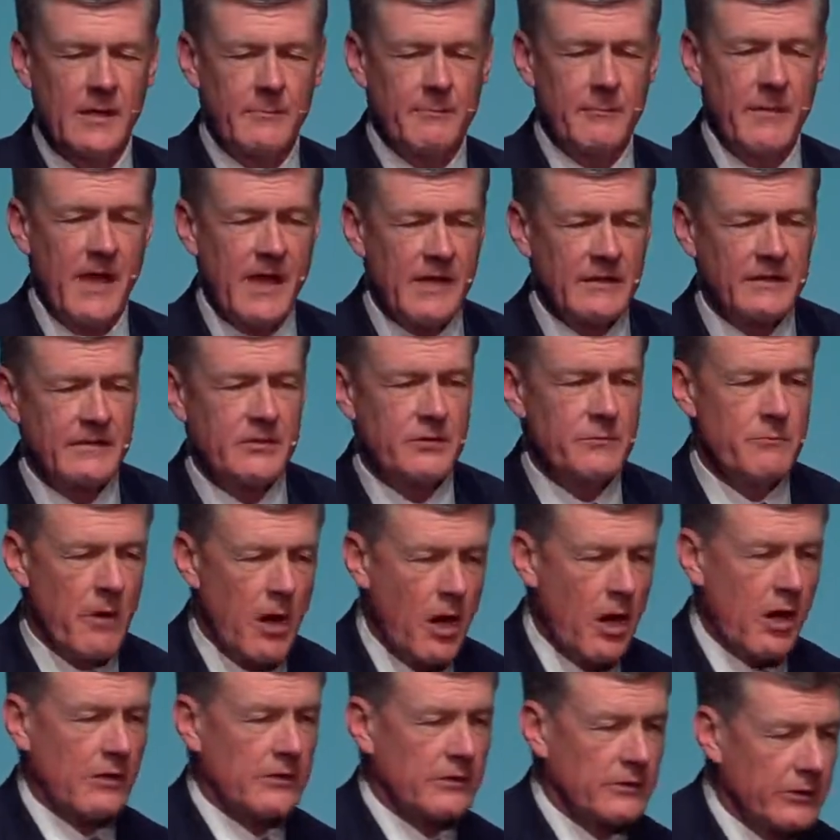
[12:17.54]
Matthew,
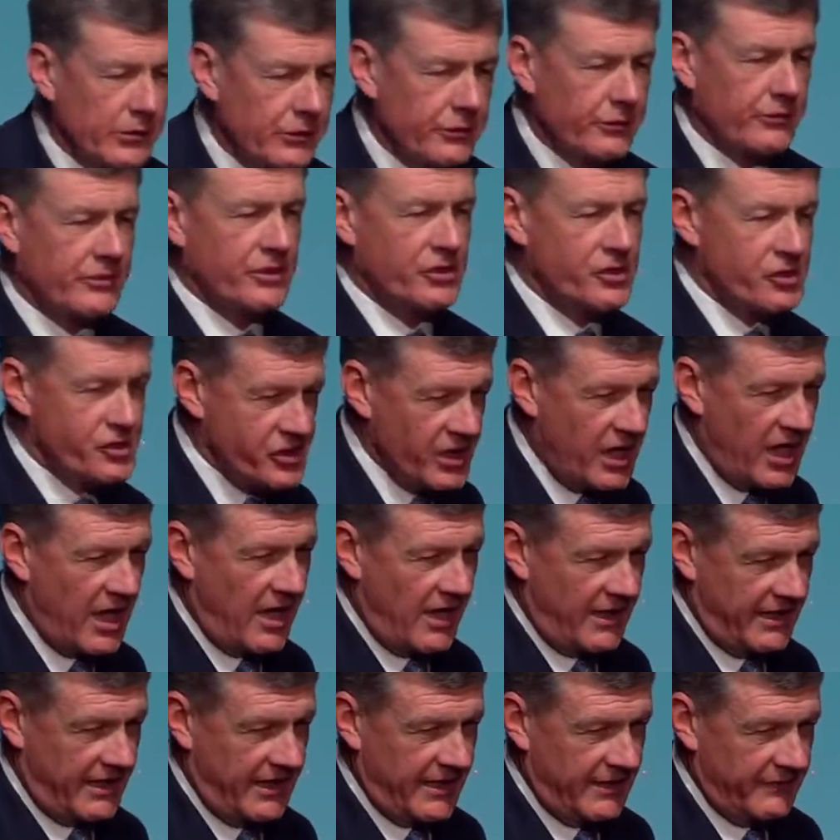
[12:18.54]
Mark, Luke, and
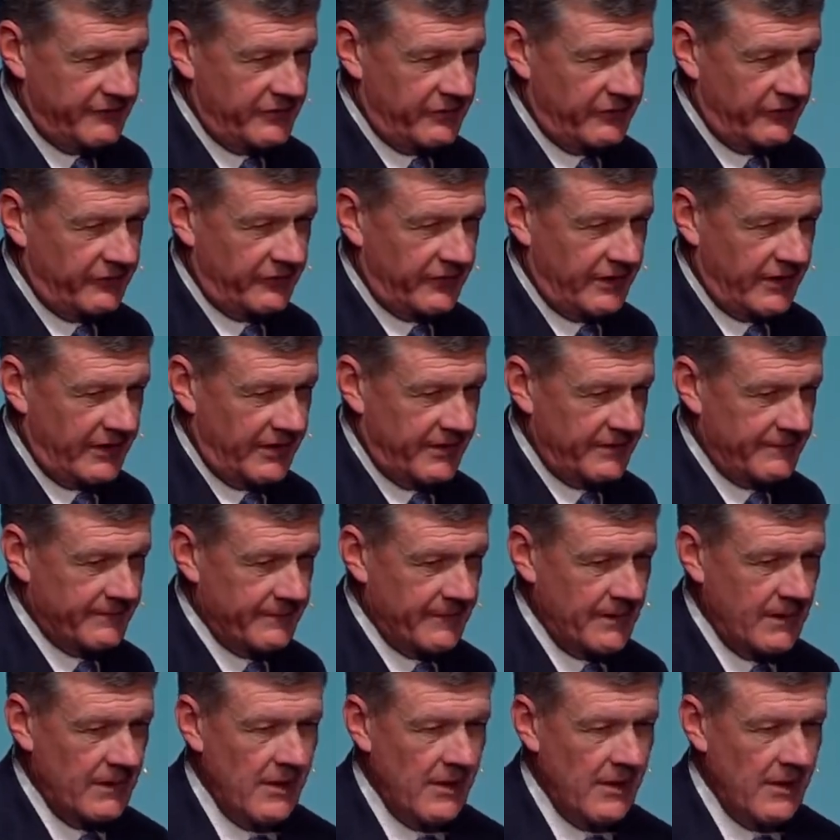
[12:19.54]
John have to say?